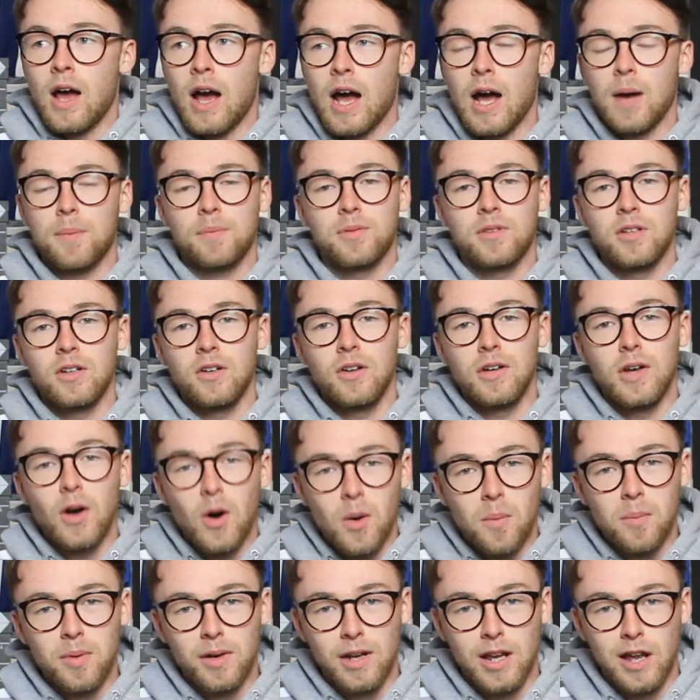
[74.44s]
Absolutely
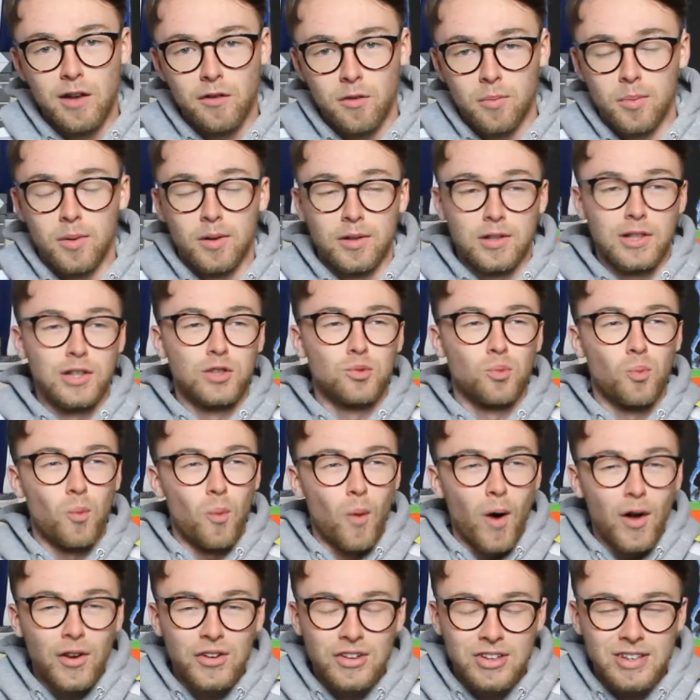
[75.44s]
unbelievable. You just
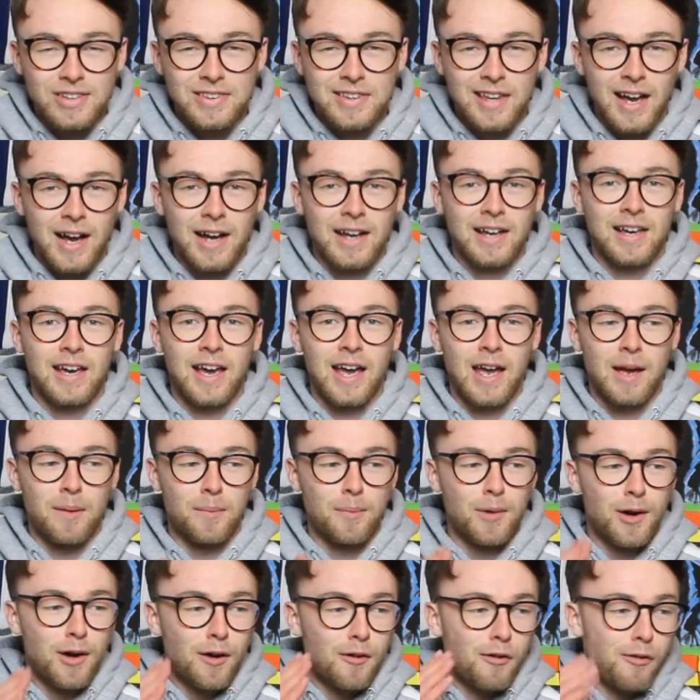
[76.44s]
wanted that
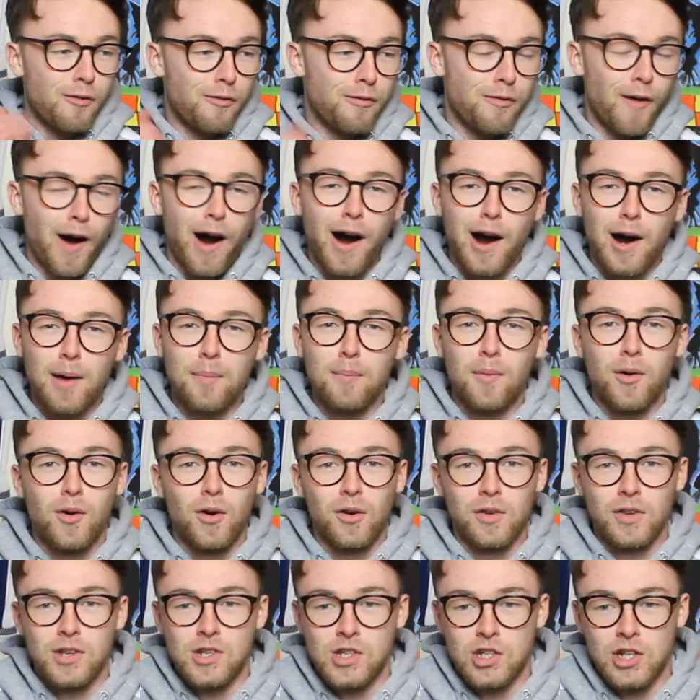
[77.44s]
game far
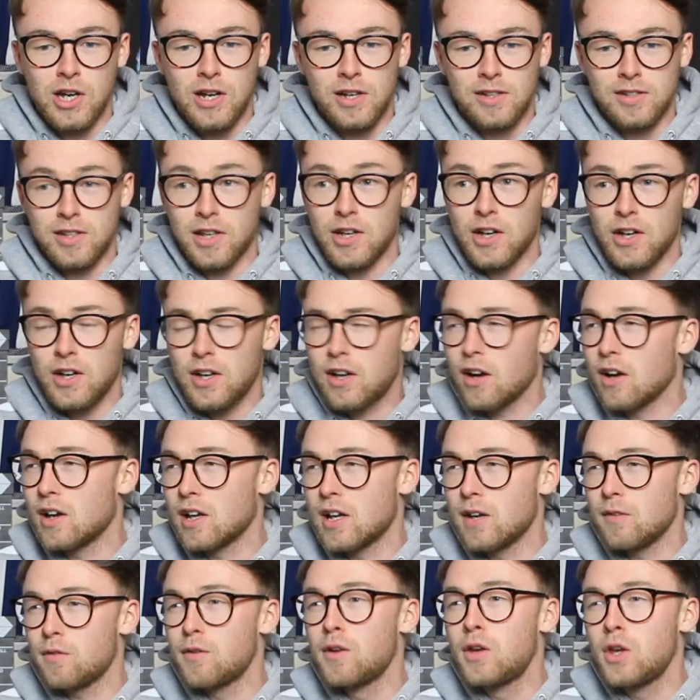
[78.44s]
more than Chelsea. And I've got to
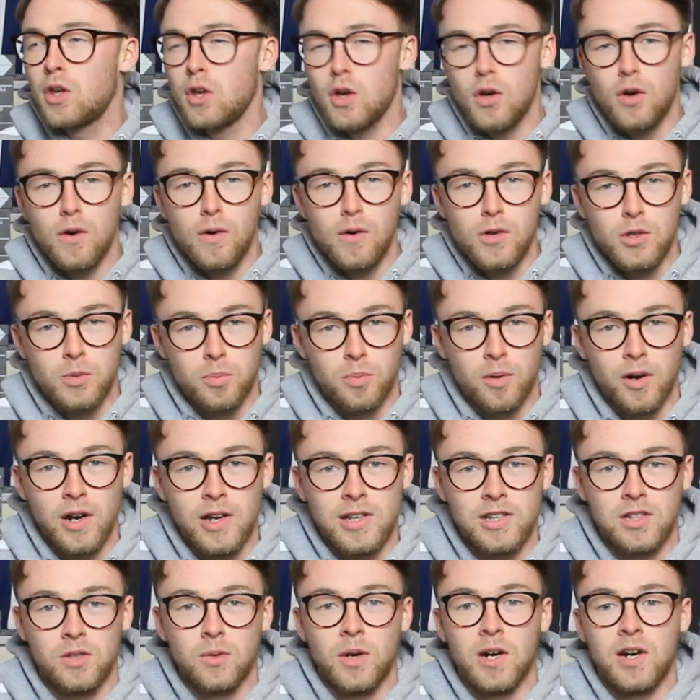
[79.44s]
give huge
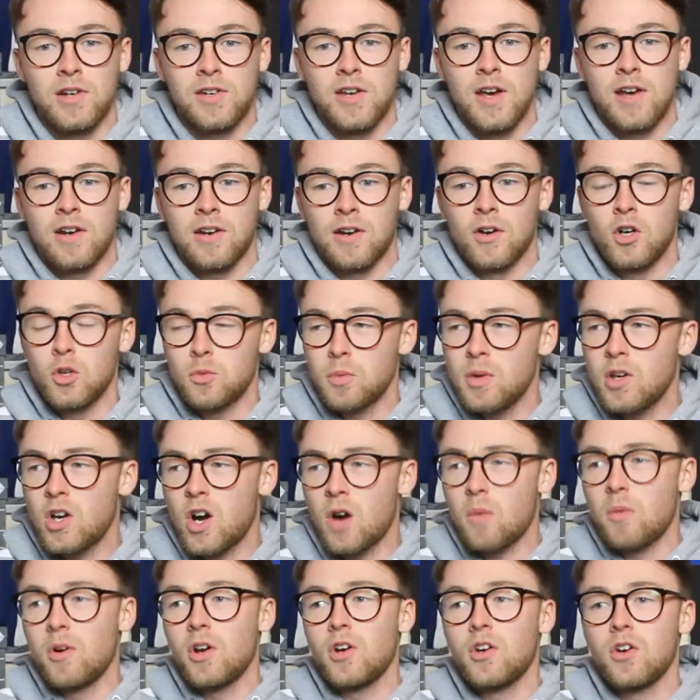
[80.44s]
praise to Arteta, who's been
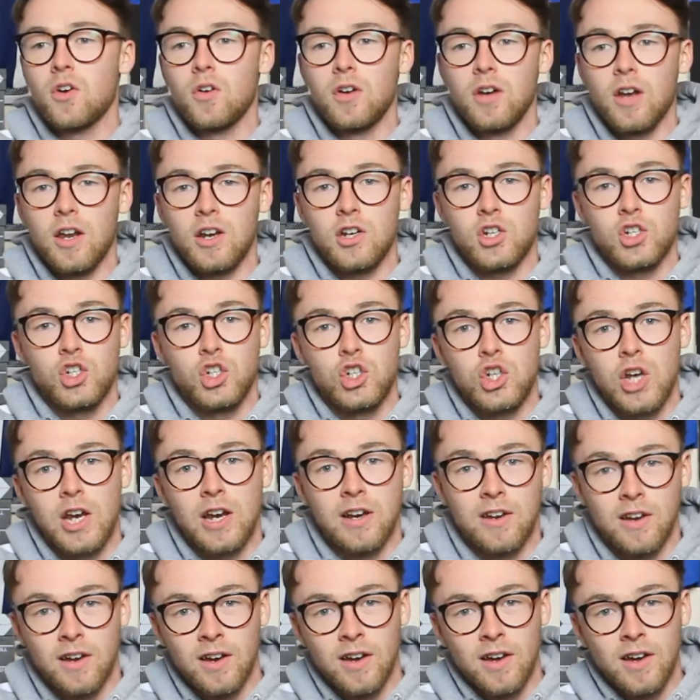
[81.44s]
coming under a lot of
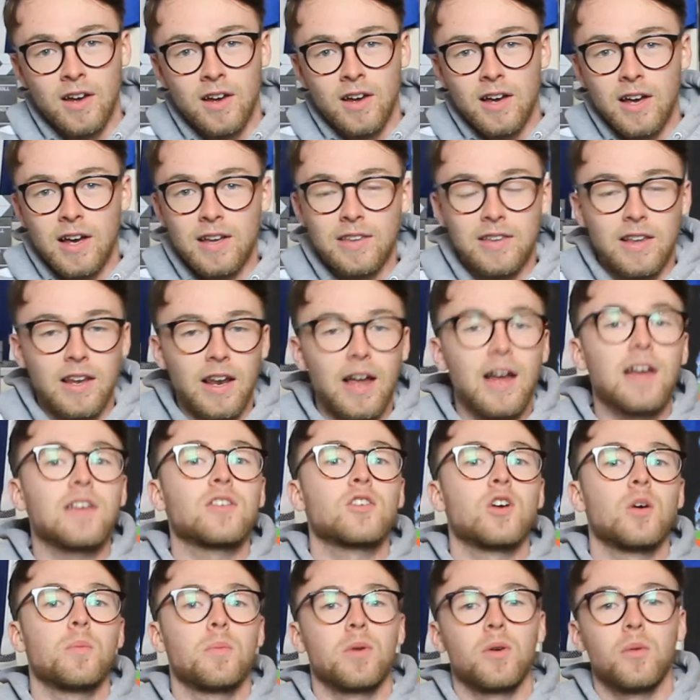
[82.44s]
shit in the
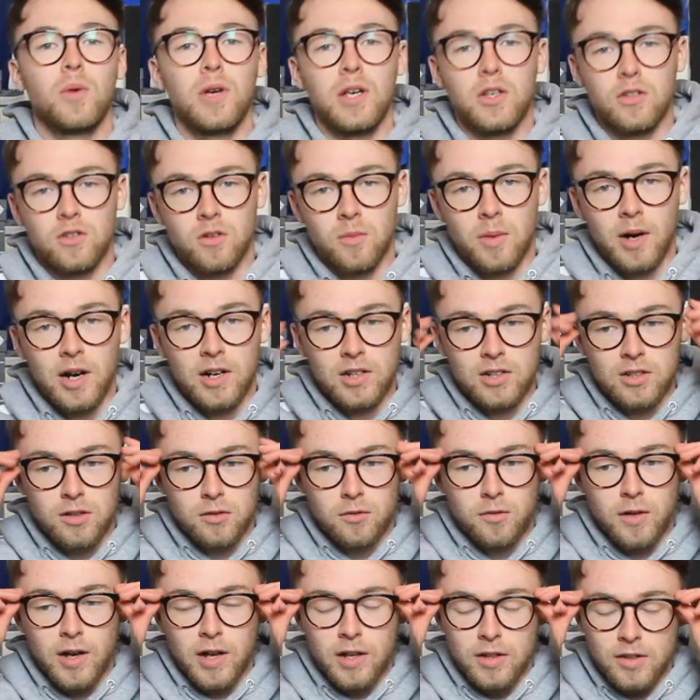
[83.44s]
last couple of weeks from Arsenal
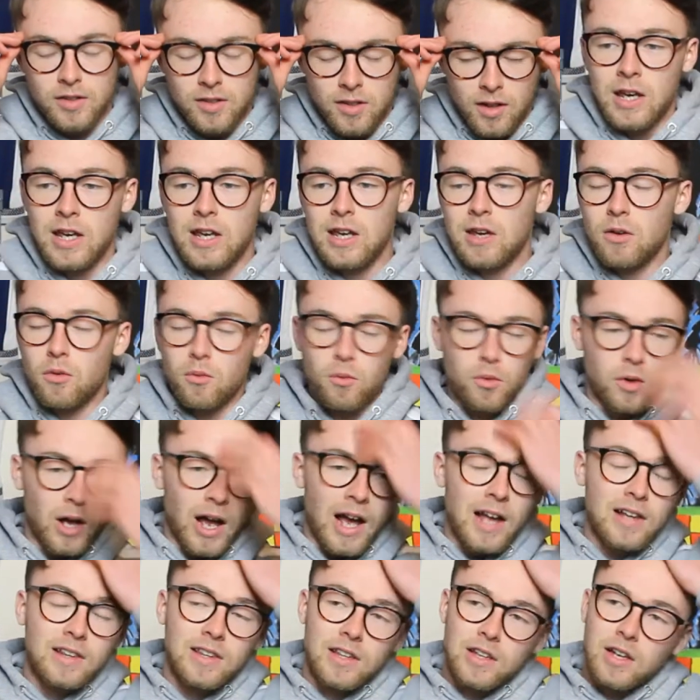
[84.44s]
fans. He
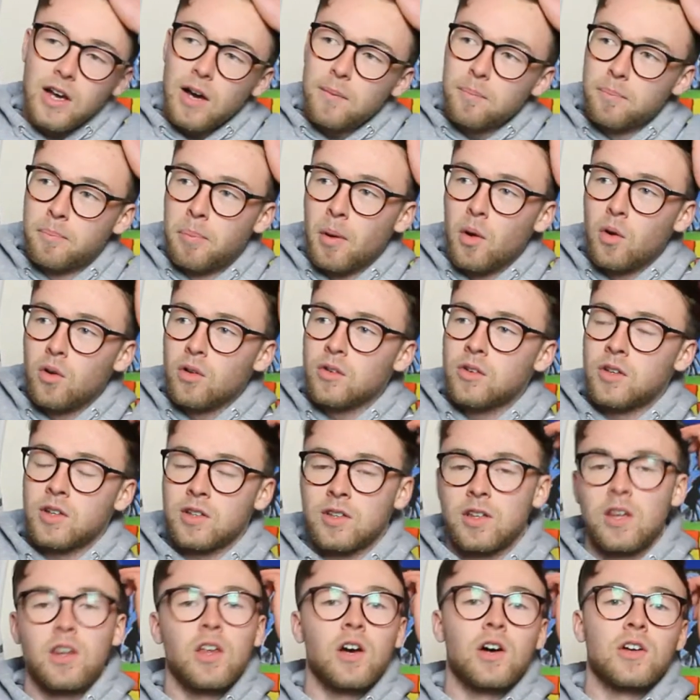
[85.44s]
had the
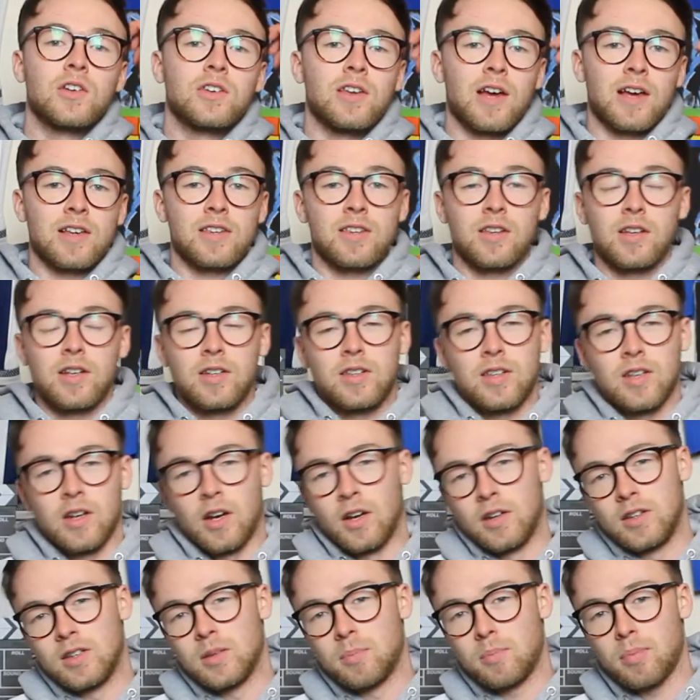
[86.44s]
boldness and the audacity
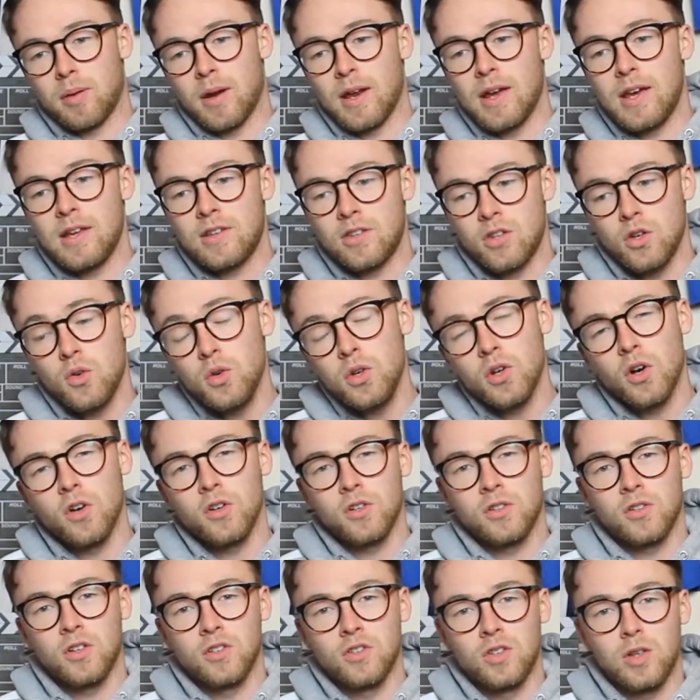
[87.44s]
tonight to play two
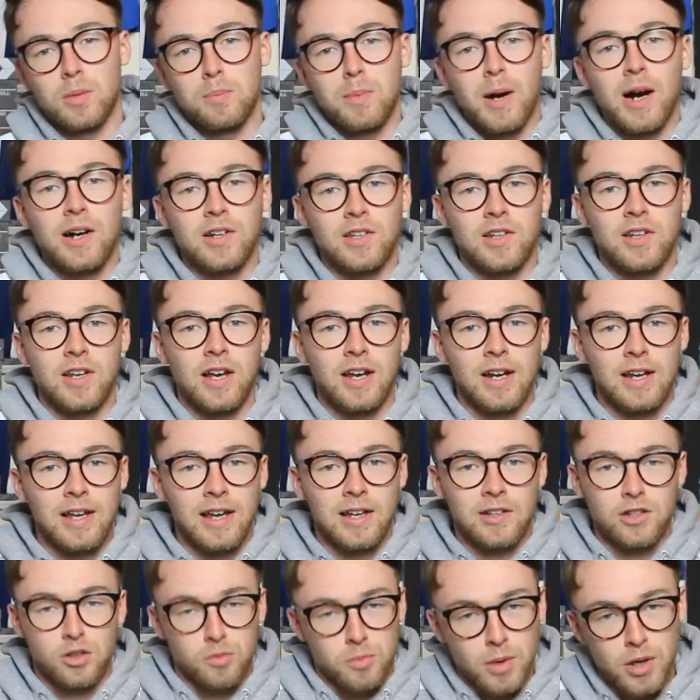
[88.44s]
youngsters in Martinelli
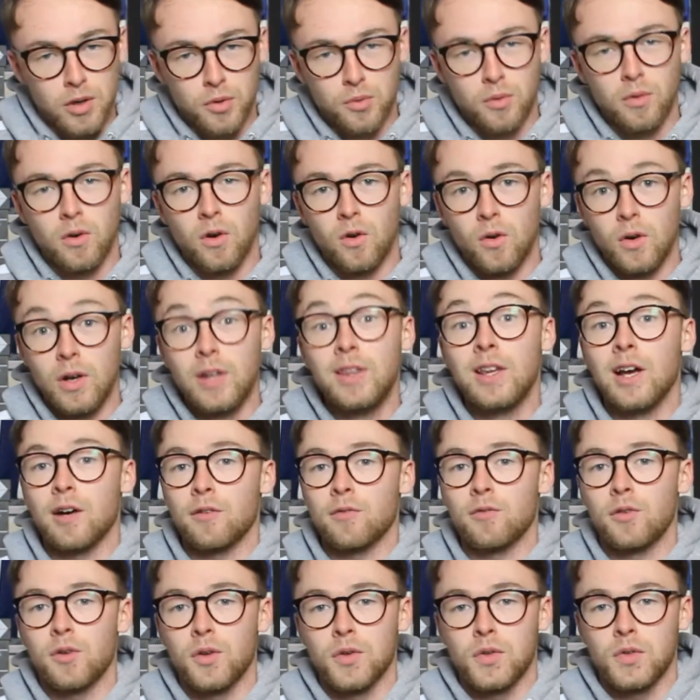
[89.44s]
and Smith Rowe in
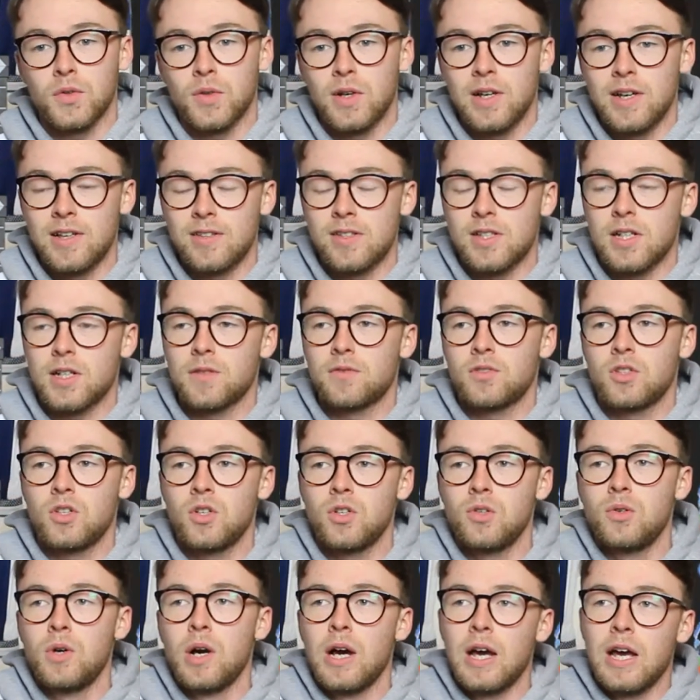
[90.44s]
that front three instead of
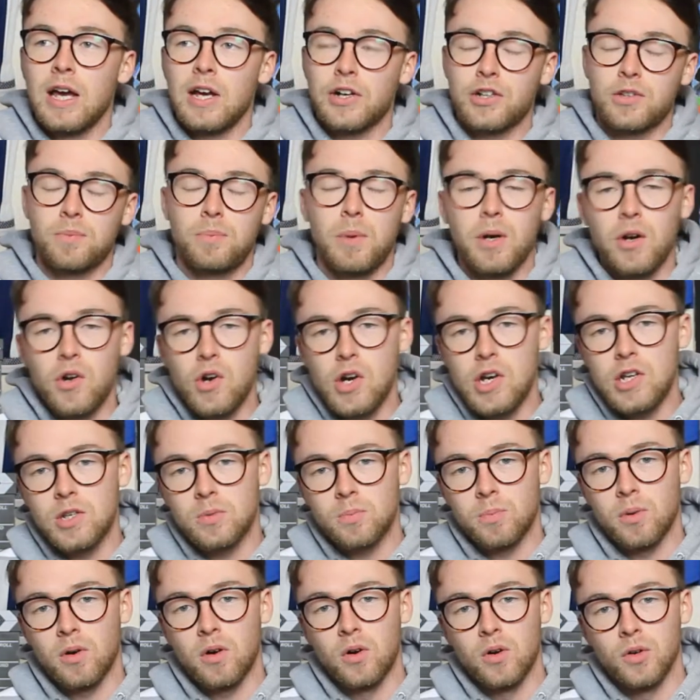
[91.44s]
two
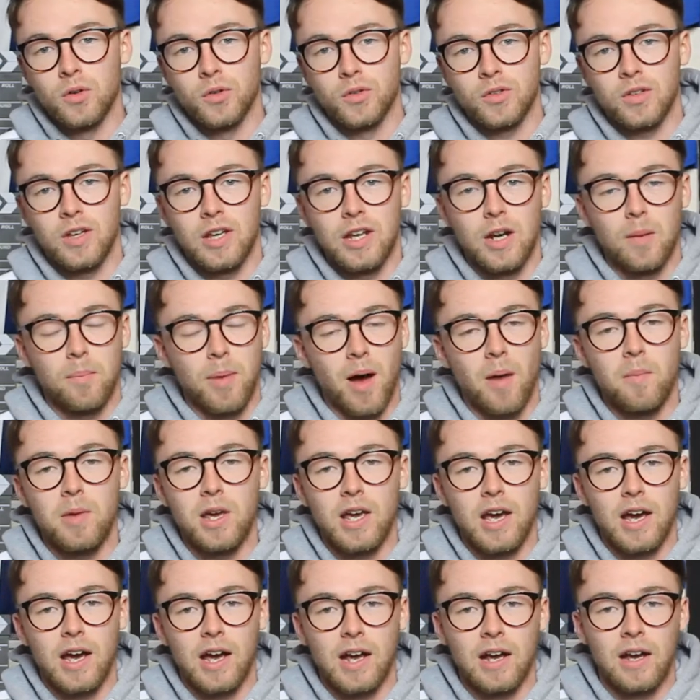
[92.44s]
experienced pros in
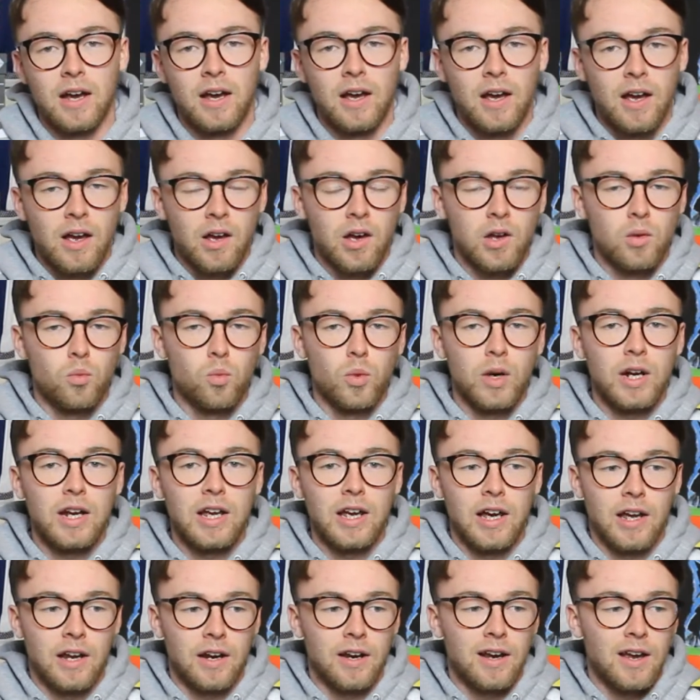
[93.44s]
Aubameyang and
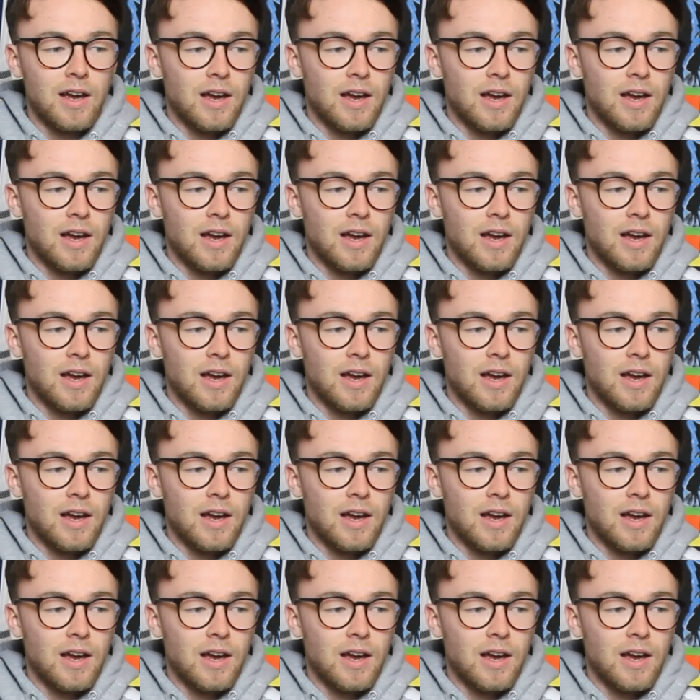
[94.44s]
Willian.